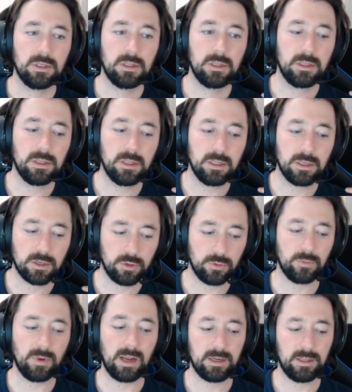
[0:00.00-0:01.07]
the
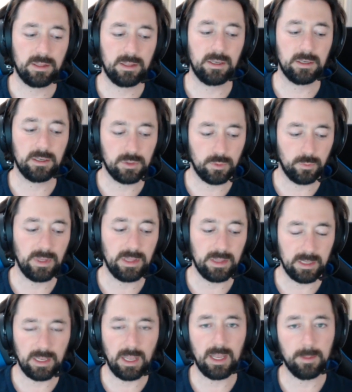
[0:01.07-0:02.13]
correct thing to win the
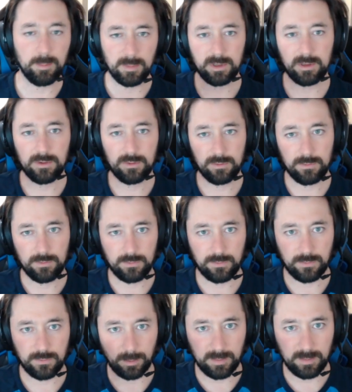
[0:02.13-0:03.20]
game
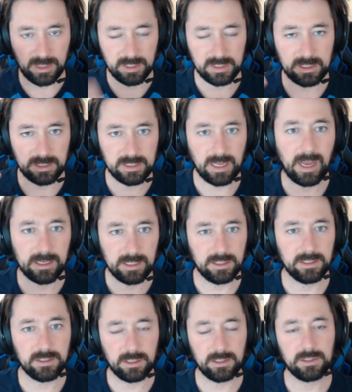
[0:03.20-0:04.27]
from this exact
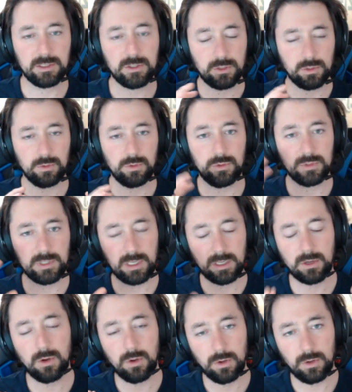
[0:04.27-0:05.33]
instance. So you say a
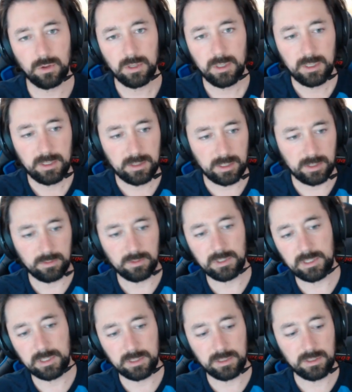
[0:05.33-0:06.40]
call, they don't
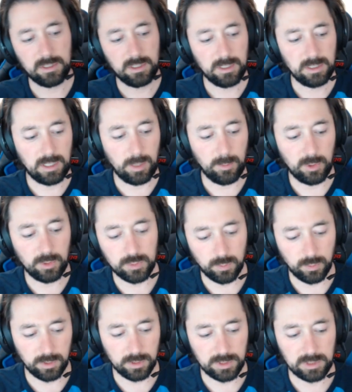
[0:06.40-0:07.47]
listen, game goes
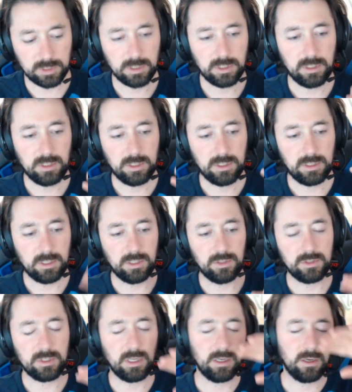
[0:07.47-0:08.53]
worse, then you
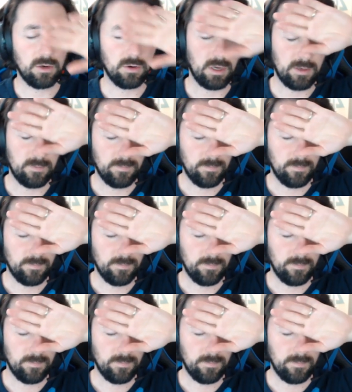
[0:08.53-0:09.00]
say, all right,